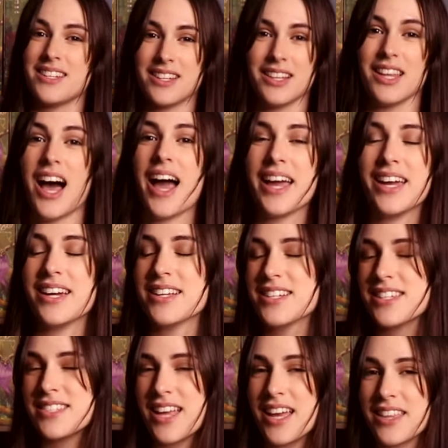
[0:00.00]
lying to
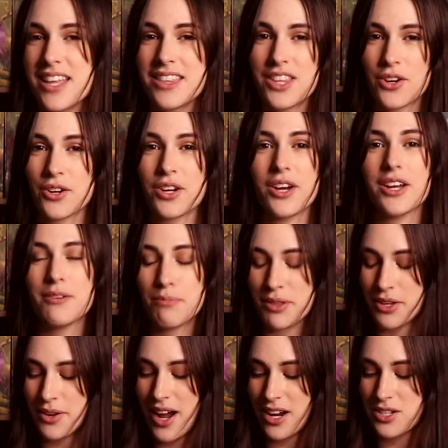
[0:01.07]
say that they're good, but
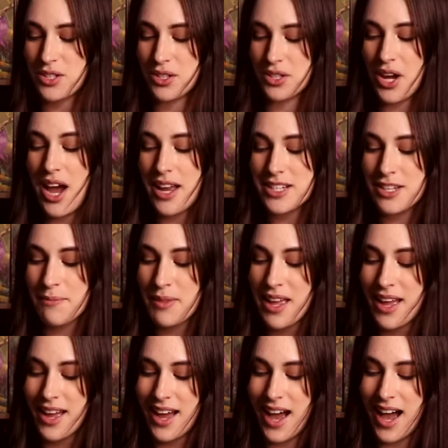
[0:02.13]
they're actually not.
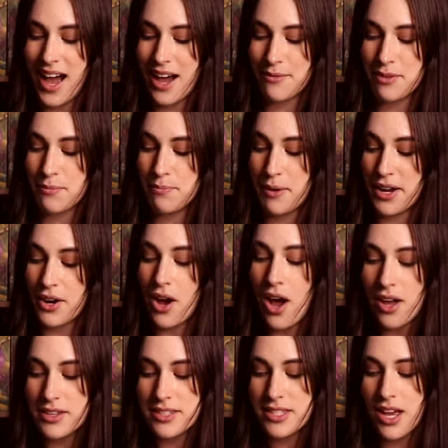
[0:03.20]
But
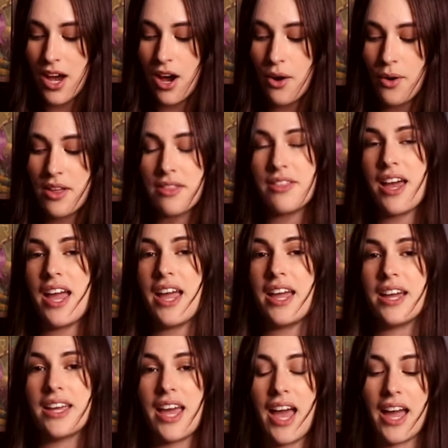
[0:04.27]
also
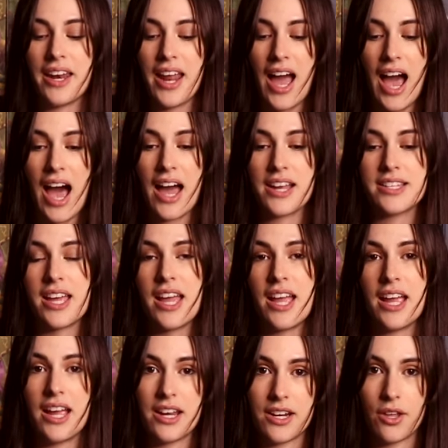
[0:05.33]
they can add
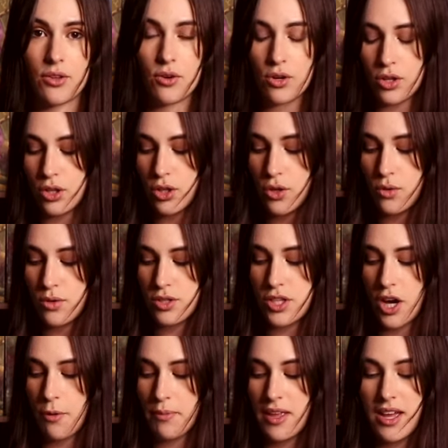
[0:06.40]
another clue.
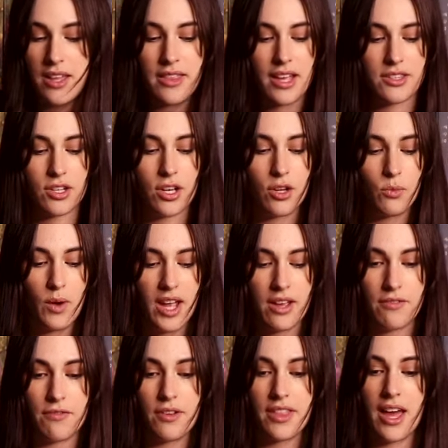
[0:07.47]
So that's a good way
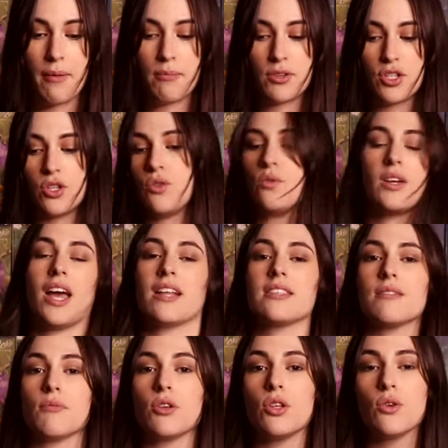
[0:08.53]
for them to get
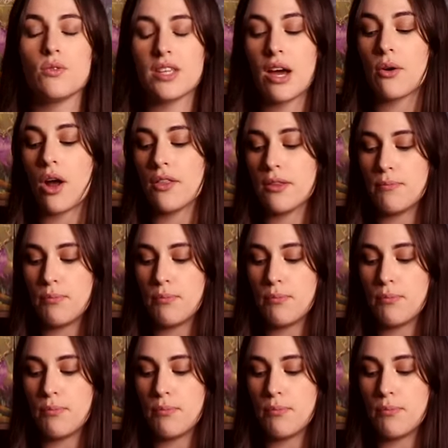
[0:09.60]
some clues out on the